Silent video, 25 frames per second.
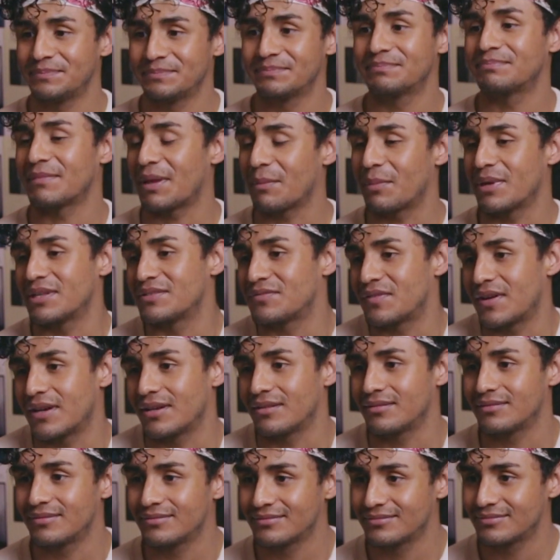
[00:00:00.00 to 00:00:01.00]
My best
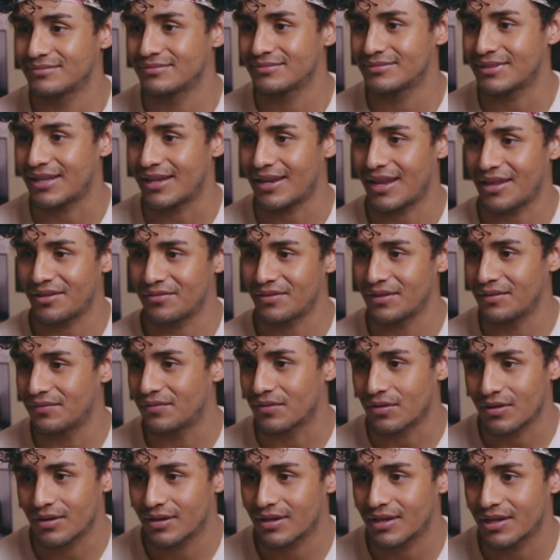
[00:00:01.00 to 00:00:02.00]
friend that I fell
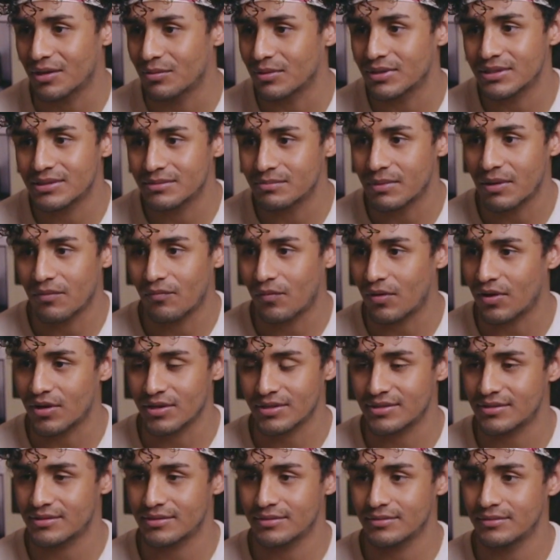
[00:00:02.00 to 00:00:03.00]
for. He was my
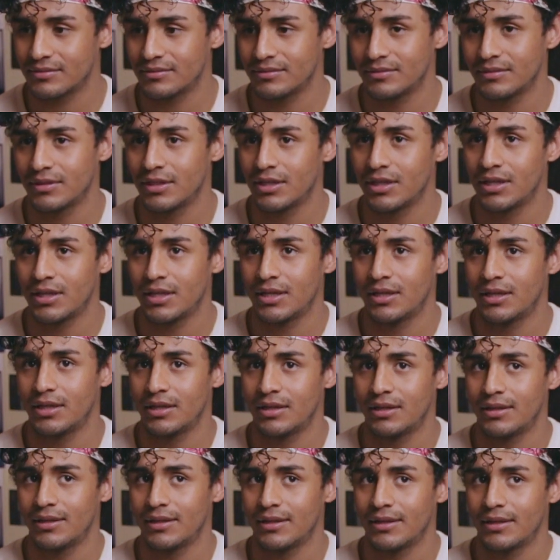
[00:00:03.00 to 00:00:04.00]
first
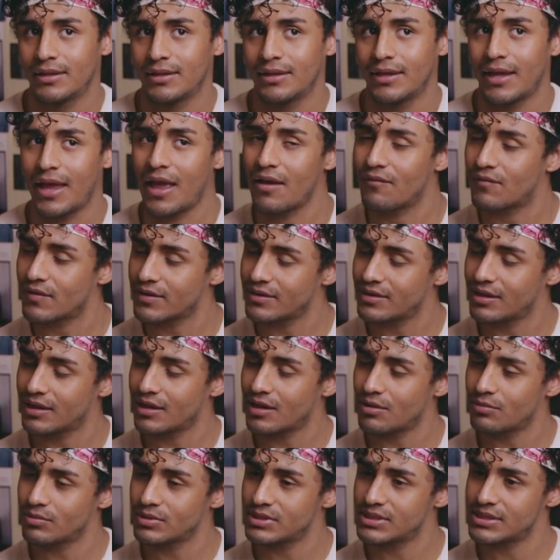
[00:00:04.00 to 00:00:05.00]

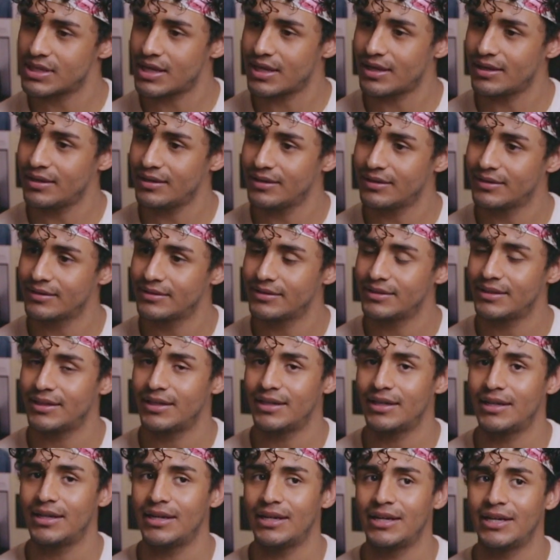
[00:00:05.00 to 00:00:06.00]
everything, I would say.
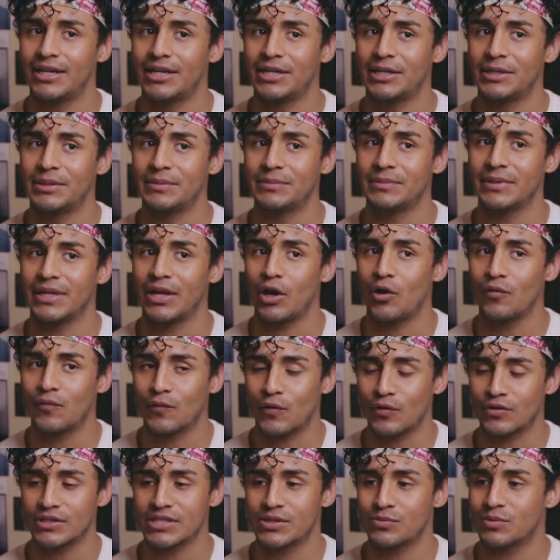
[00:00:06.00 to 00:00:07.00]
Of
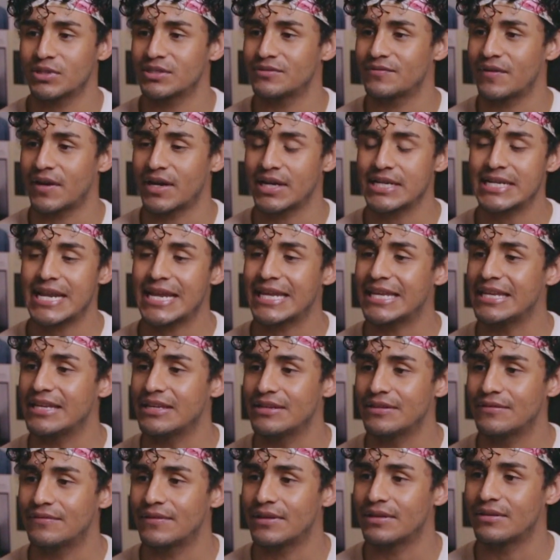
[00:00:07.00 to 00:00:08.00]
course, he was very
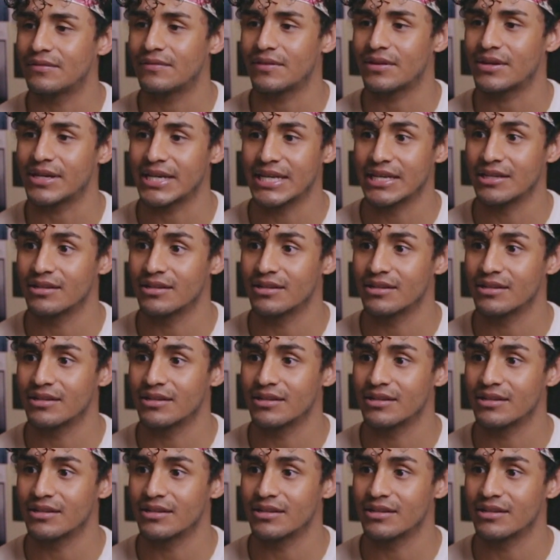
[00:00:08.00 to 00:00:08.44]
naive and very